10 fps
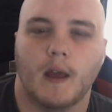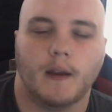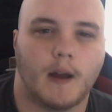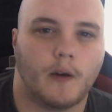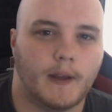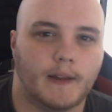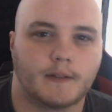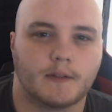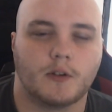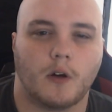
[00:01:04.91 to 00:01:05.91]
Now, it's
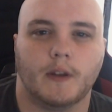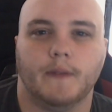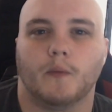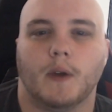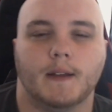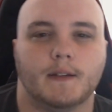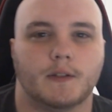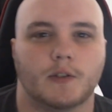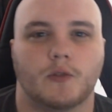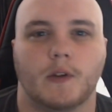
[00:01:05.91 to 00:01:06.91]
not even related
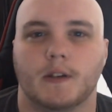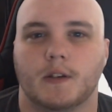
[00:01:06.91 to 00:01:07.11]
to streets.